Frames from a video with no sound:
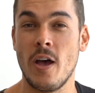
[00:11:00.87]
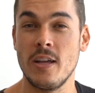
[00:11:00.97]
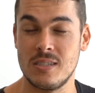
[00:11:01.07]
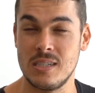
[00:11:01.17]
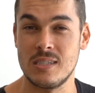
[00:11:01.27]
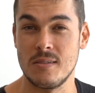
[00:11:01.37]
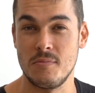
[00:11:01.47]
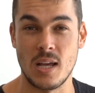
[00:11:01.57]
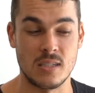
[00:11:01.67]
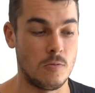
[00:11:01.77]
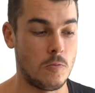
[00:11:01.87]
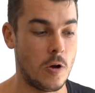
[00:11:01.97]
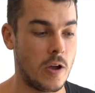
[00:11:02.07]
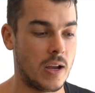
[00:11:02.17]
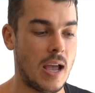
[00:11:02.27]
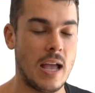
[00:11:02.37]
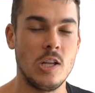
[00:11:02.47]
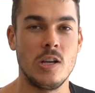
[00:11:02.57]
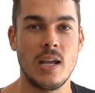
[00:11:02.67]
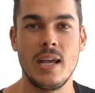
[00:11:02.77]
that system doesn't work, and
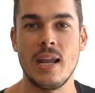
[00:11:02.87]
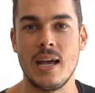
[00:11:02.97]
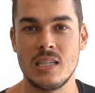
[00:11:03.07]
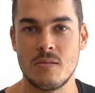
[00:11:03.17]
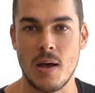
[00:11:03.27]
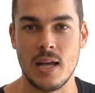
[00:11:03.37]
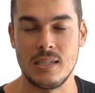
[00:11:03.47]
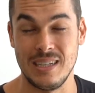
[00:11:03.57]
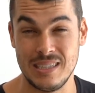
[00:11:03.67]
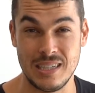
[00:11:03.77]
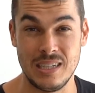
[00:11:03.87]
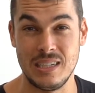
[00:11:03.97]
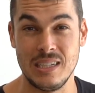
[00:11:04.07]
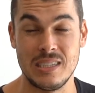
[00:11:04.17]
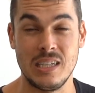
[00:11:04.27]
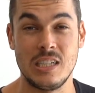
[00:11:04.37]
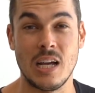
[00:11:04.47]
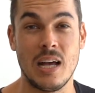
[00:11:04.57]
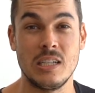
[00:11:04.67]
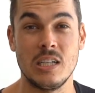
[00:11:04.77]
you need a smart DC to DC
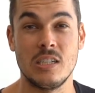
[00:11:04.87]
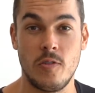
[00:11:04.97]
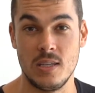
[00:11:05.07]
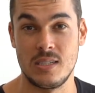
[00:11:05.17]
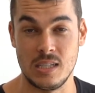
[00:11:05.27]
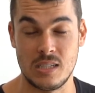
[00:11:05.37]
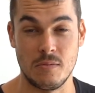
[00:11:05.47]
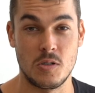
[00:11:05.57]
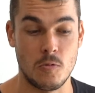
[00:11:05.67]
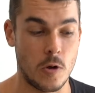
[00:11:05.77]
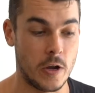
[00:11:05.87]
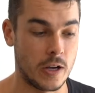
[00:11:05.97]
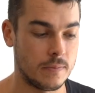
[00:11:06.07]
charger for the system to work.